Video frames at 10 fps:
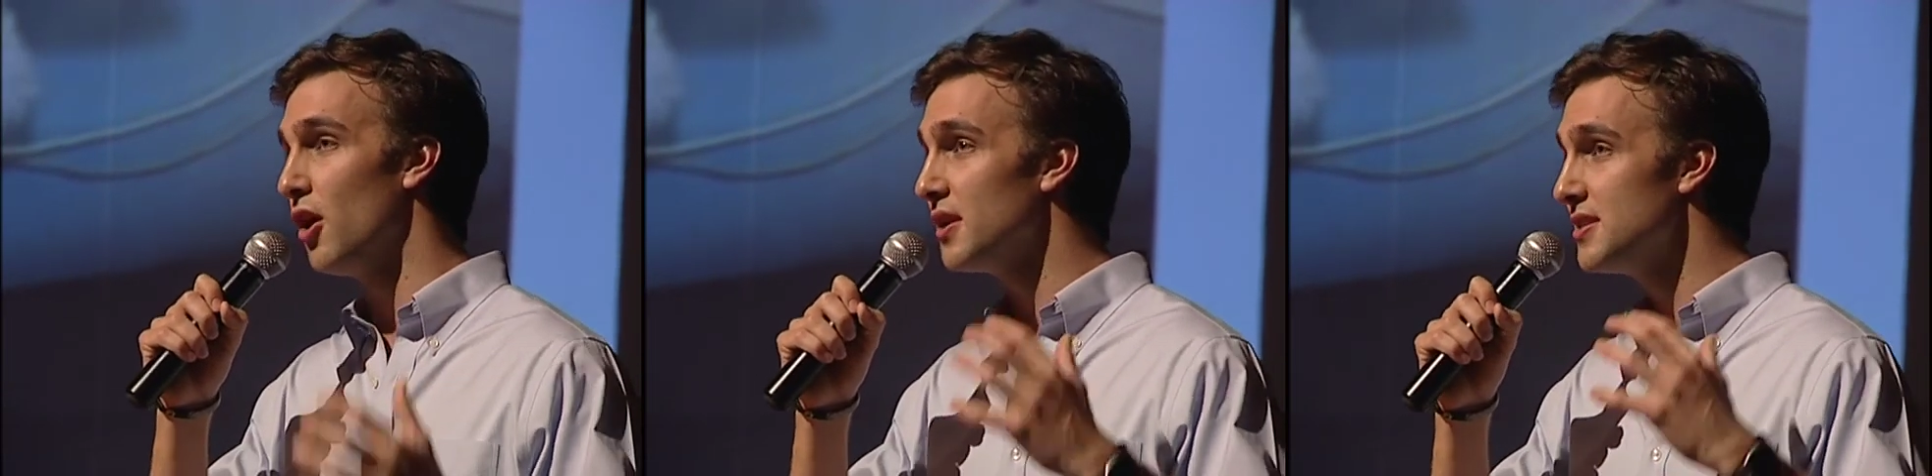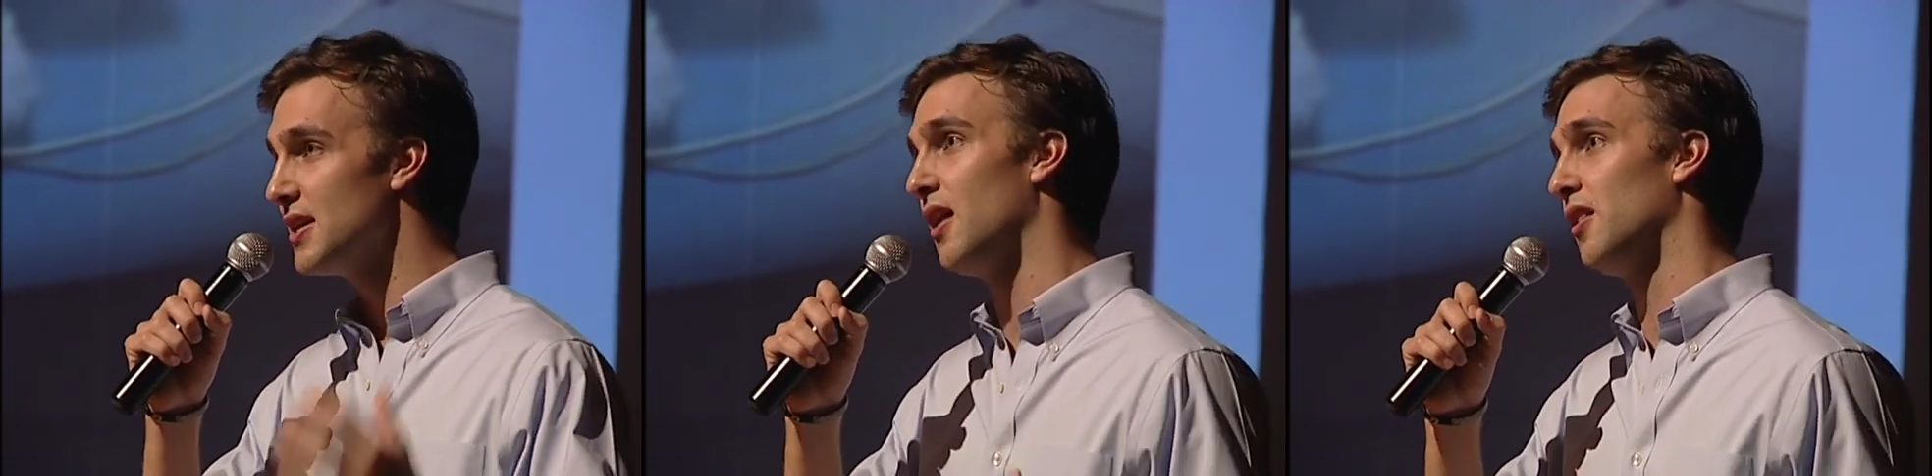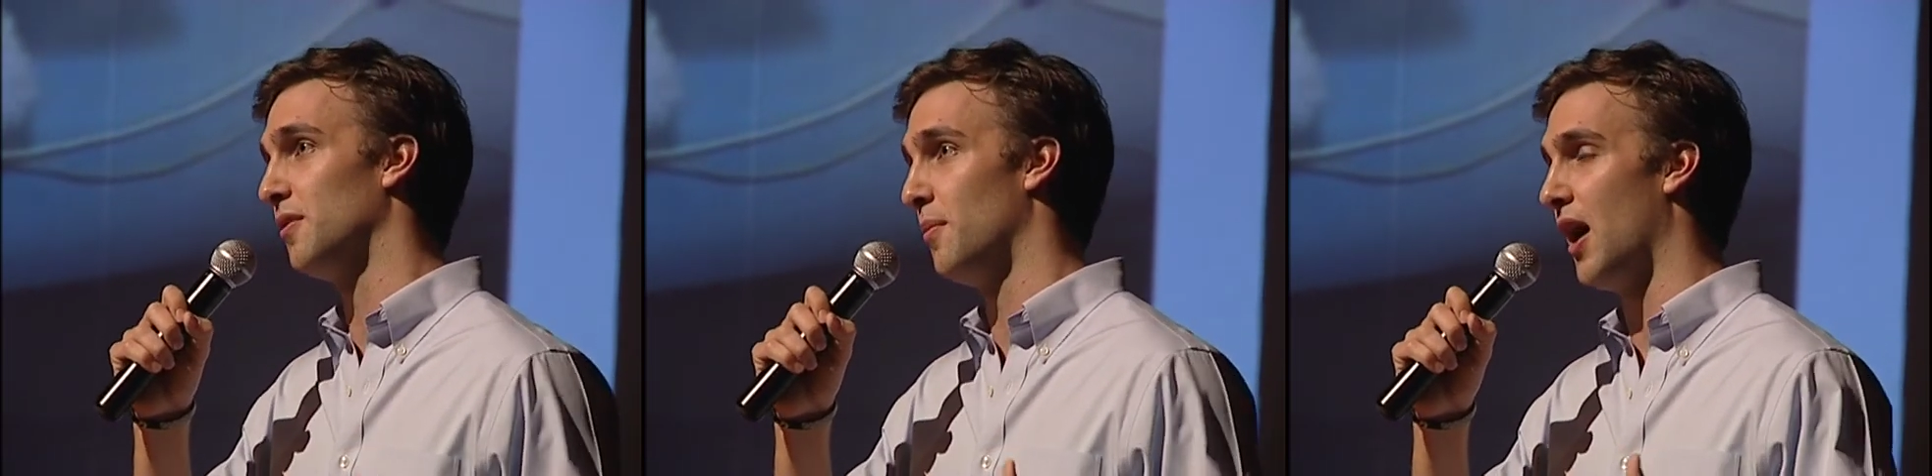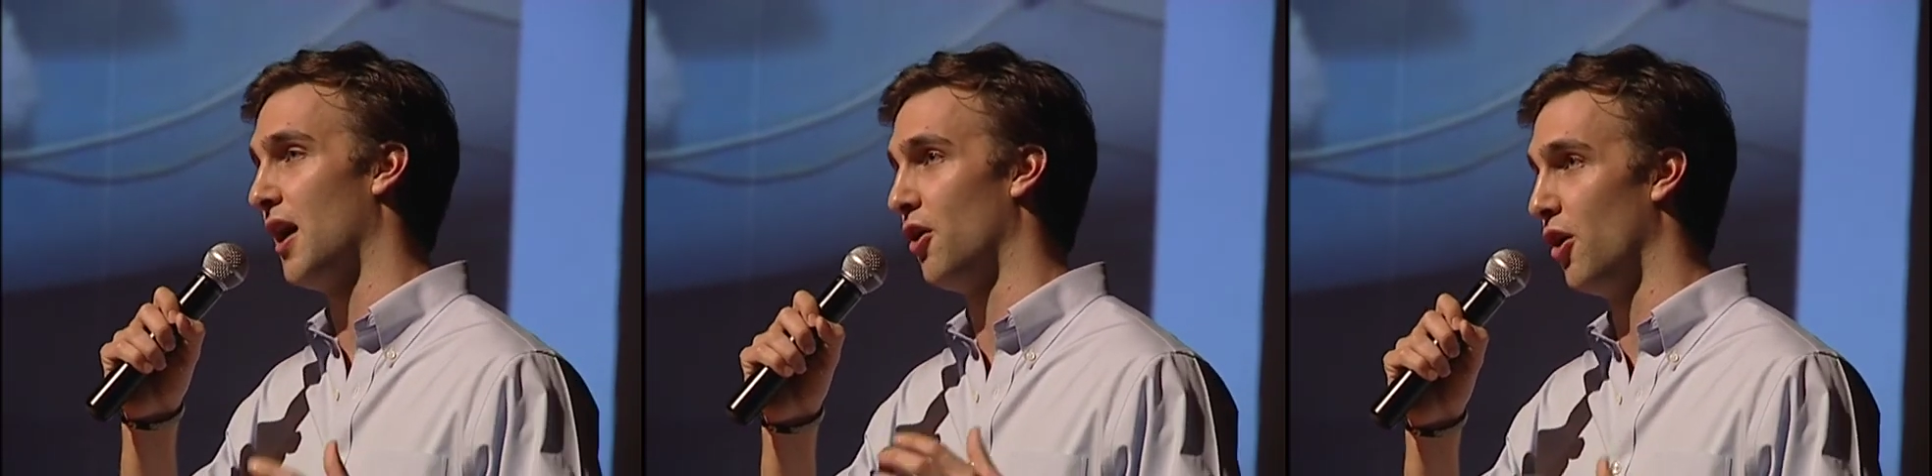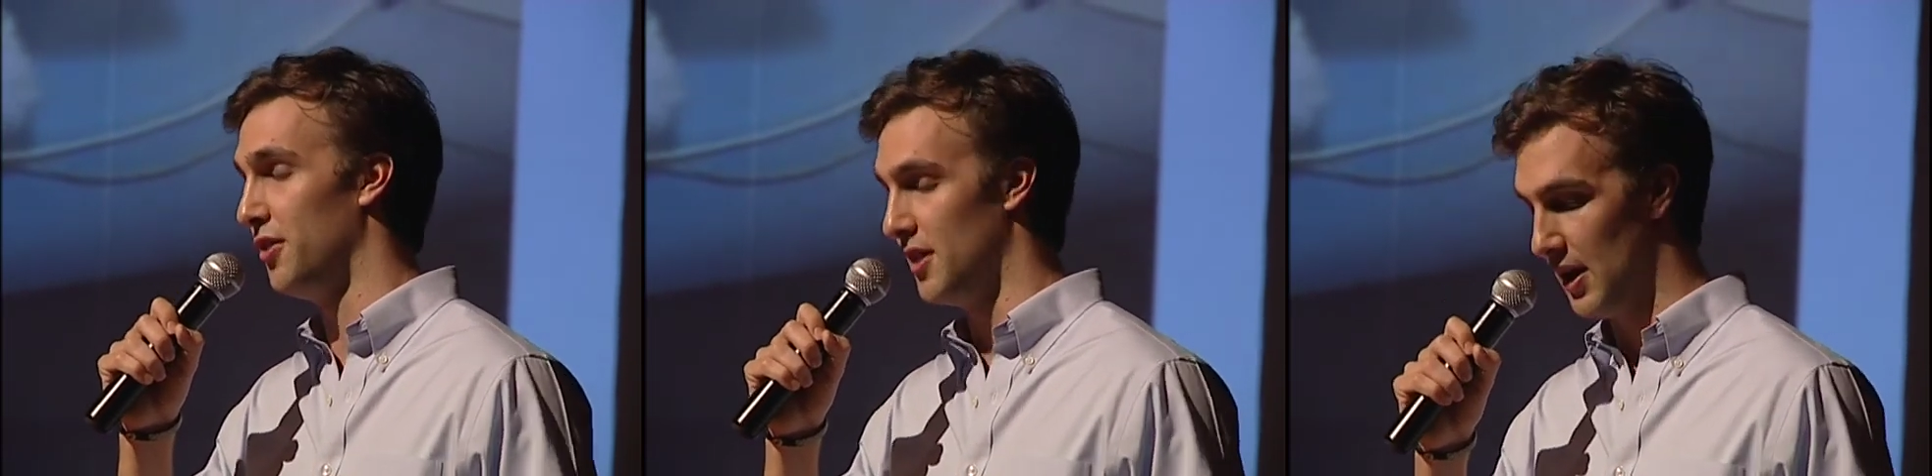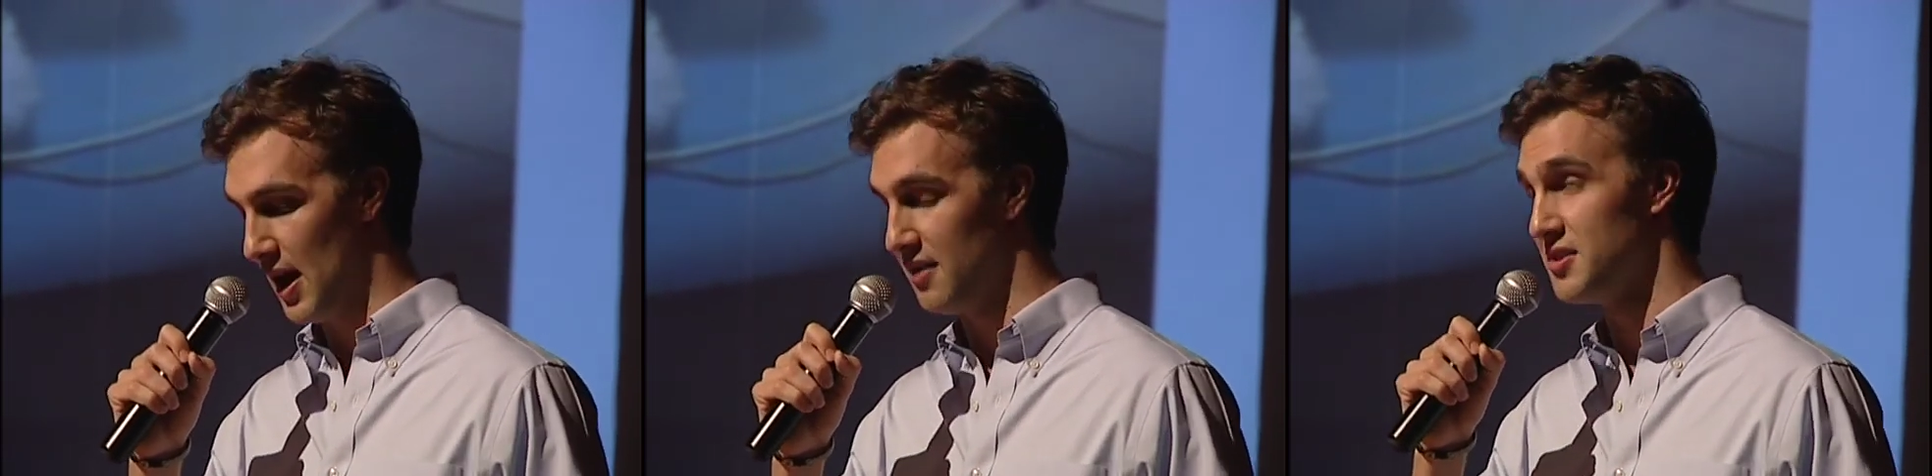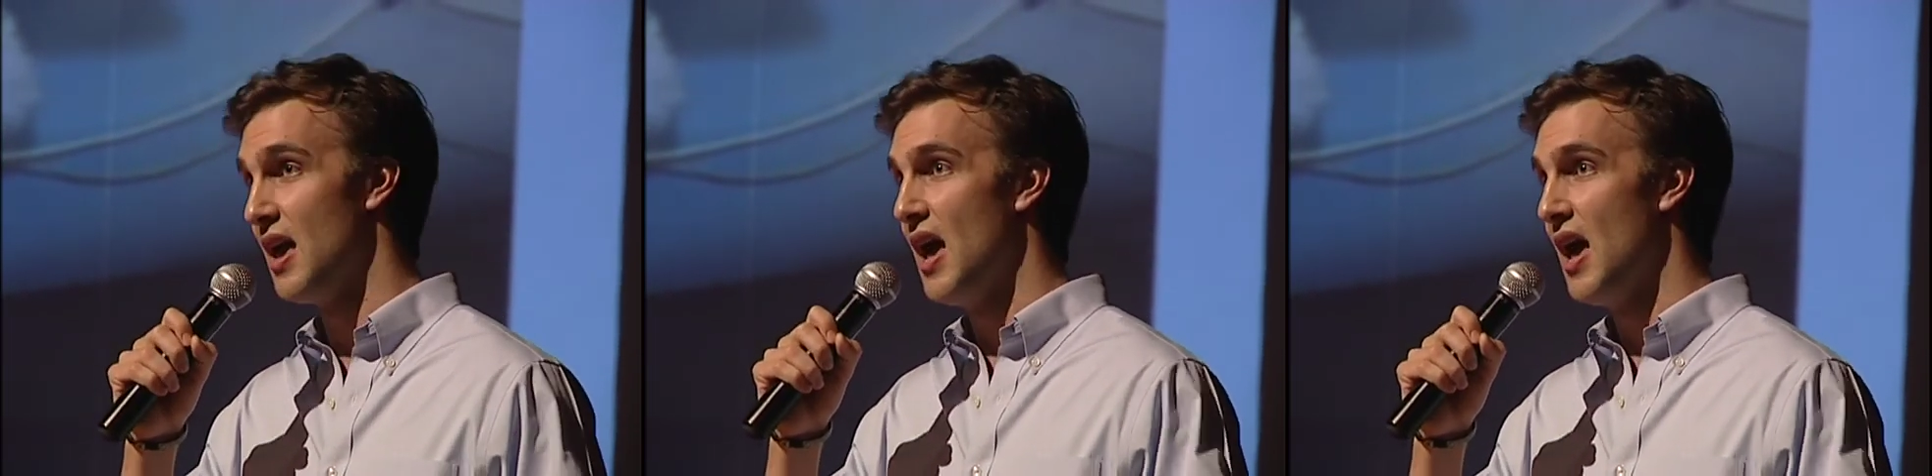not tell them how to own their lives.